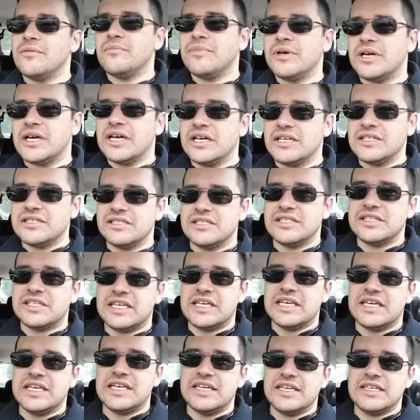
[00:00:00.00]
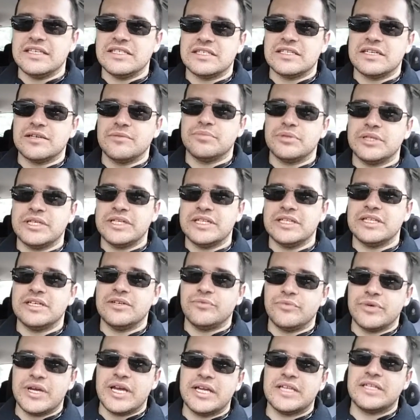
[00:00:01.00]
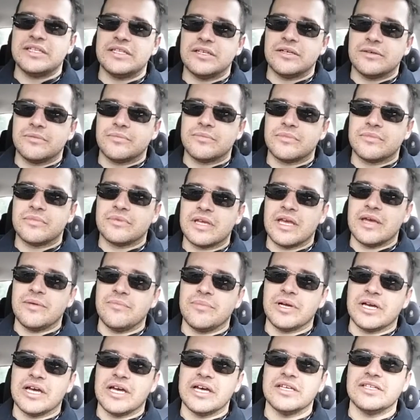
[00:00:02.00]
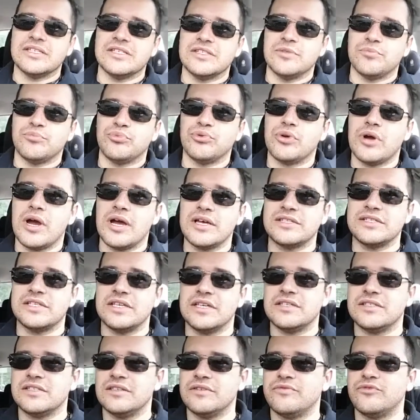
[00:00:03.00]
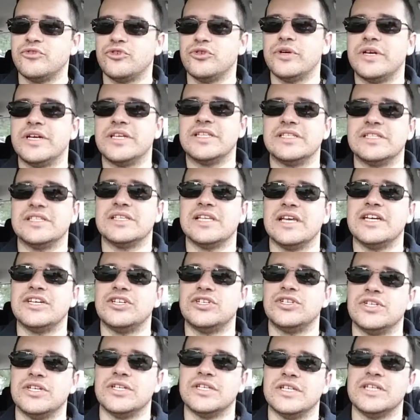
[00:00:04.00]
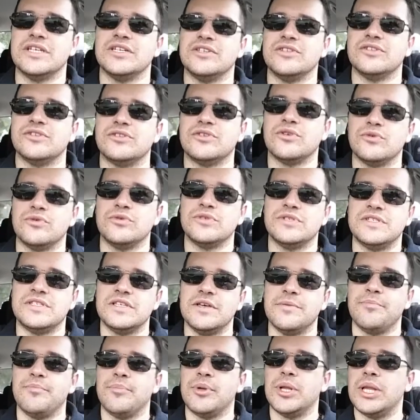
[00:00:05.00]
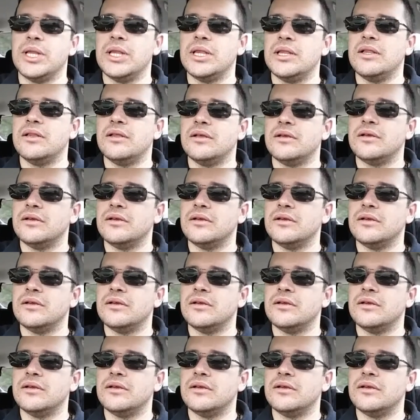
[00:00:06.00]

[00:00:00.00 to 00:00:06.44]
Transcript: Because the key is completely random, and because the process of translation is so simple,